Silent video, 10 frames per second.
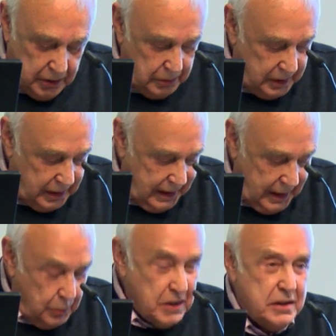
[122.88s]
union
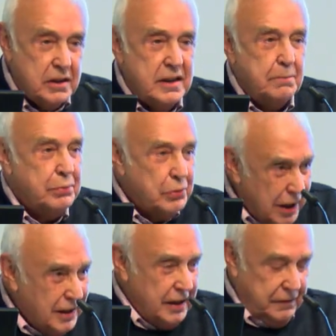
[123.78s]
was to
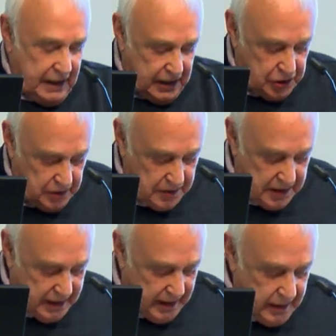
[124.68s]
deprive national
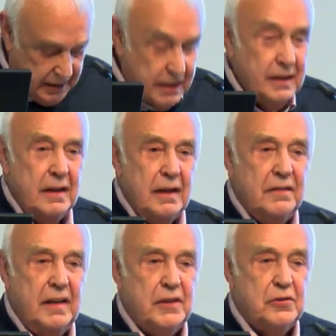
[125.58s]
states
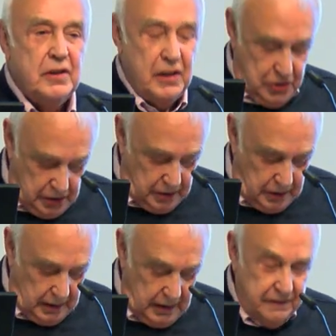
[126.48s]
of their
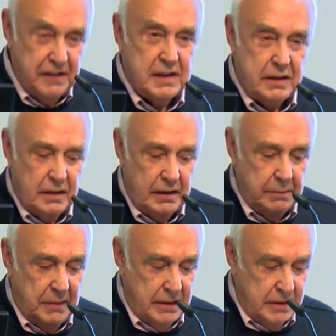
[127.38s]
traditional fiscal
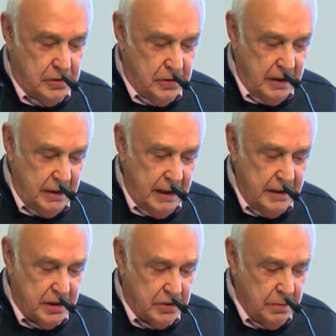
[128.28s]
and monetary
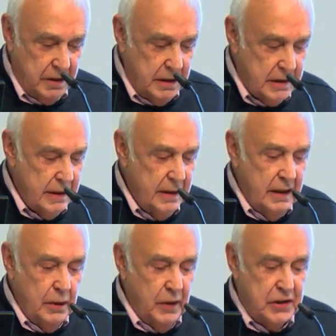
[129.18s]
instruments,
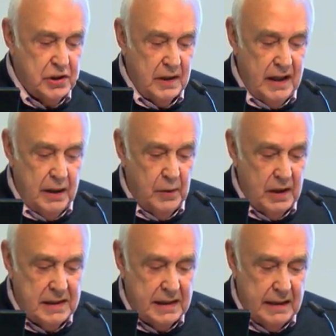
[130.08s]
which they were
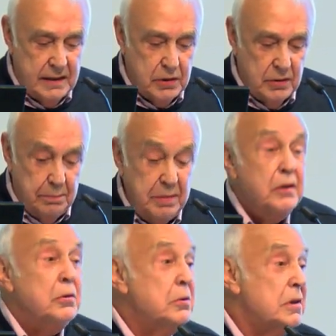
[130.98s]
said to
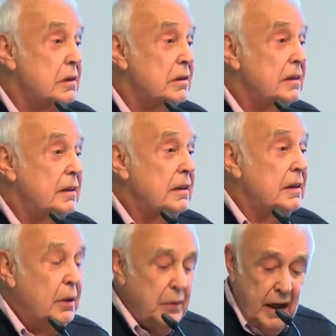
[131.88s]
abuse,
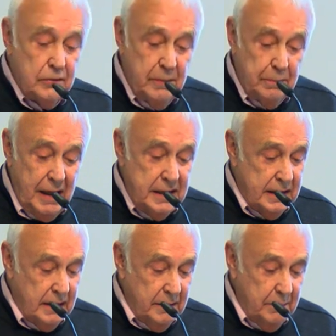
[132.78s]
without
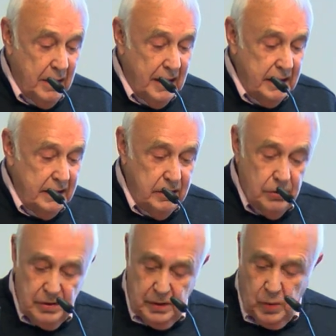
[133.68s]
replacing them by
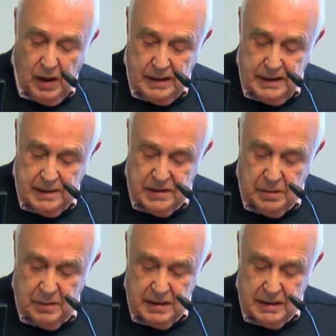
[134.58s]
euro-wide
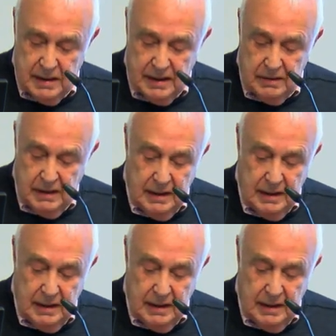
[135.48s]
instruments. Now,